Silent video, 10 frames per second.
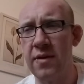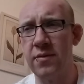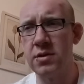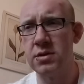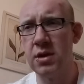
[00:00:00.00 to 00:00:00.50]

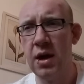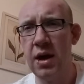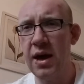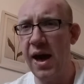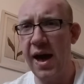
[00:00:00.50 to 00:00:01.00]
Ravens.
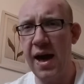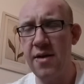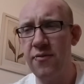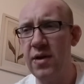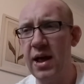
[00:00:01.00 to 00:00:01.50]

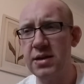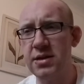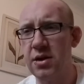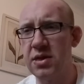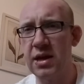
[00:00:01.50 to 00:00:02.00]
Every
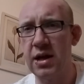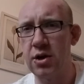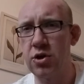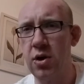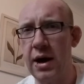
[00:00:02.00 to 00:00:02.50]
last little thing
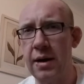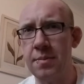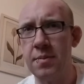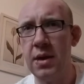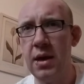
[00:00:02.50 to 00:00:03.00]
I shot at
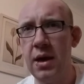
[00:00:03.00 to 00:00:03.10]
him.